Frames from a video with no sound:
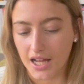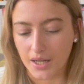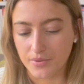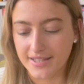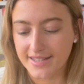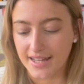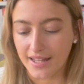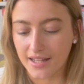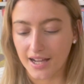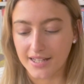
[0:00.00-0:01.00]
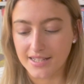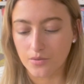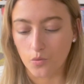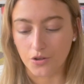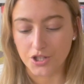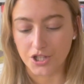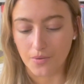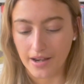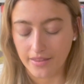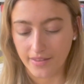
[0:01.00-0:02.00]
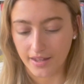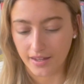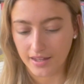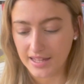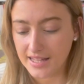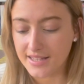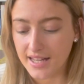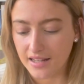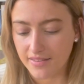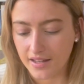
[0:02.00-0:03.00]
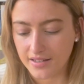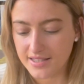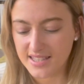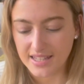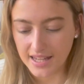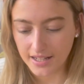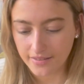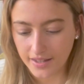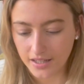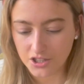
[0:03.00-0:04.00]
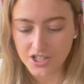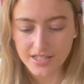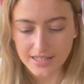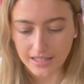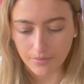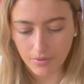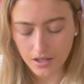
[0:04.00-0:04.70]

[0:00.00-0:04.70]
I was sick. I didn't want to do anything, eat anything, see anything, just sleep,